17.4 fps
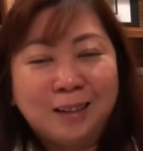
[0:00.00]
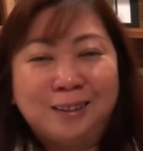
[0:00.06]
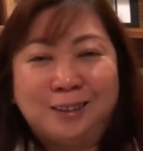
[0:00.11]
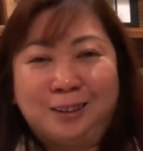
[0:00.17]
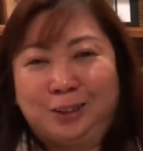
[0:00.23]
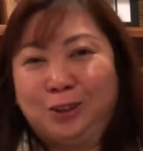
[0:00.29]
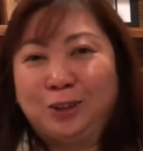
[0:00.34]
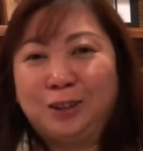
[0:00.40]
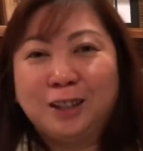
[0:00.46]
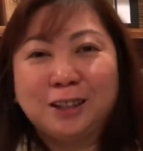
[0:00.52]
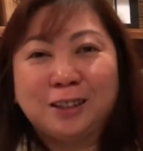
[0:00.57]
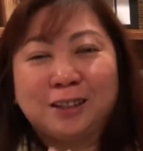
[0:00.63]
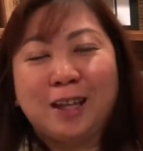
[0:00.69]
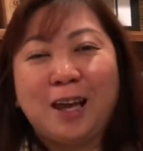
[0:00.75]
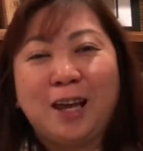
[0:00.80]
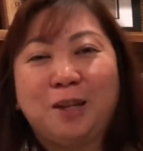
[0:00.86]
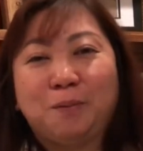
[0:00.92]
So
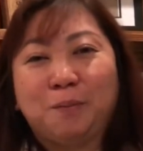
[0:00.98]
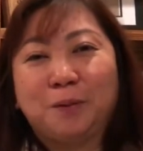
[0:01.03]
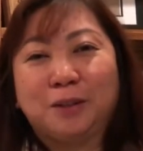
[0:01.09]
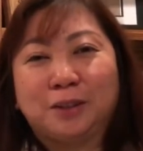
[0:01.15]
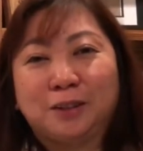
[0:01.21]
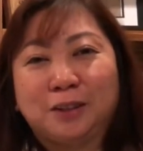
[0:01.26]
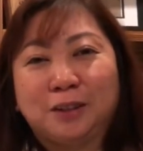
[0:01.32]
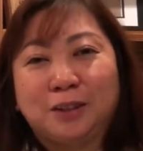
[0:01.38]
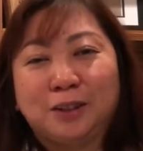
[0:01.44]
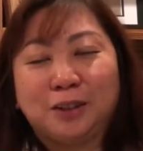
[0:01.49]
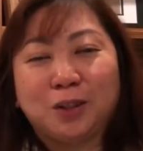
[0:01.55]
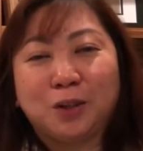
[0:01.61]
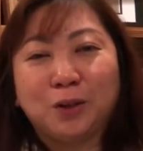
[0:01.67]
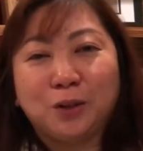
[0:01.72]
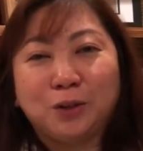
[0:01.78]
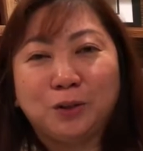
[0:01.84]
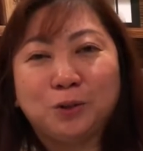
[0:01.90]
this 8th person is
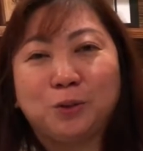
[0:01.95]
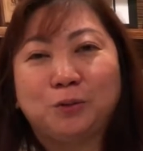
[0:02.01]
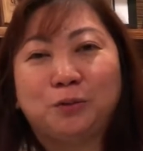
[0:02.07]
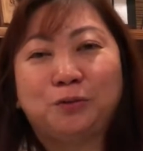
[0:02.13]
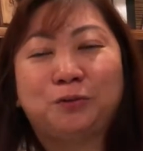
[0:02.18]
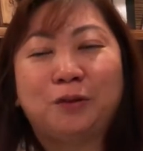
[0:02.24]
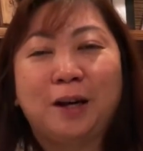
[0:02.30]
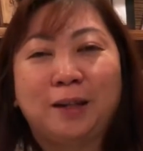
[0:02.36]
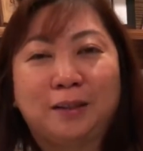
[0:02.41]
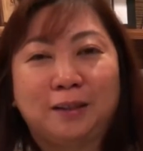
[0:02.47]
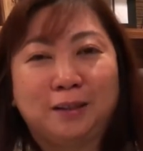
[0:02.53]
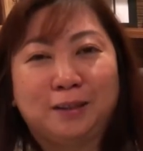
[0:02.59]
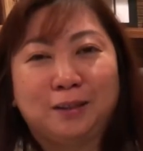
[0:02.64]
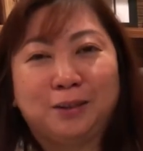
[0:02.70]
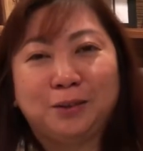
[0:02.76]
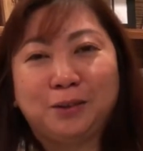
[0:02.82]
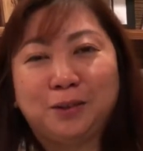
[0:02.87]
going to fight
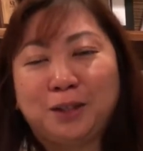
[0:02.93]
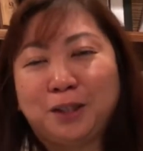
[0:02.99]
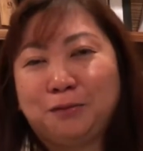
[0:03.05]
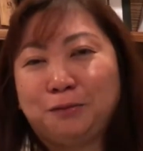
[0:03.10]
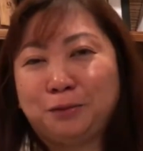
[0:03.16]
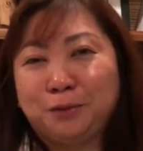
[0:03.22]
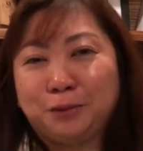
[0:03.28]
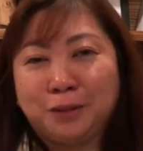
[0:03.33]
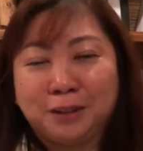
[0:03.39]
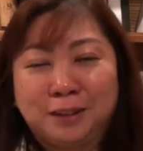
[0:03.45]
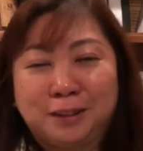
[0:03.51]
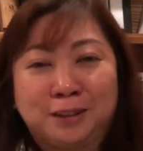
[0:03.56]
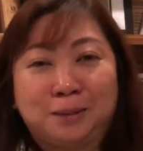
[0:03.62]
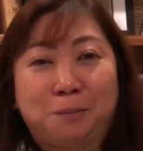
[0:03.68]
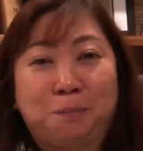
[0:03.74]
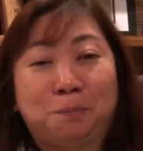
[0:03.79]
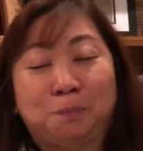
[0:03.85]
to give to the
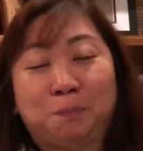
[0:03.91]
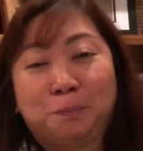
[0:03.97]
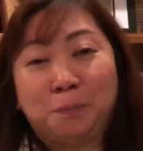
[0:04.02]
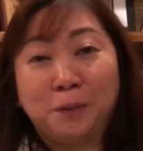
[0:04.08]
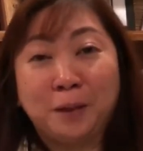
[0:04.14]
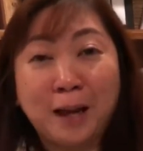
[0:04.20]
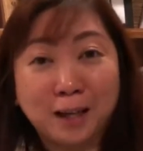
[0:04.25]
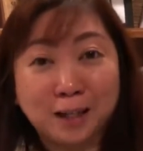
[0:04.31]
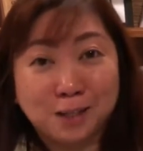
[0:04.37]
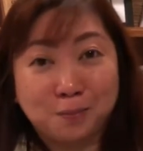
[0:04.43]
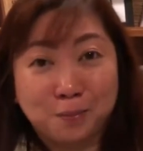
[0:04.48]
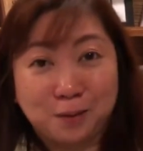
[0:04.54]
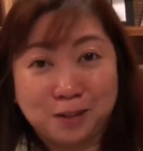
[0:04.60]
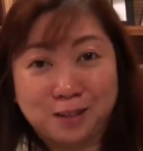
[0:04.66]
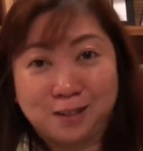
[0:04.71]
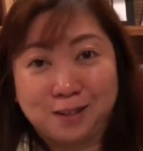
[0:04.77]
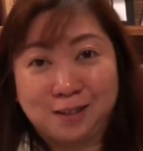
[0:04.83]
next
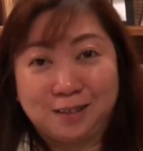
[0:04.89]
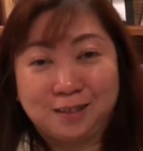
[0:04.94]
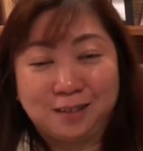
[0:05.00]
person.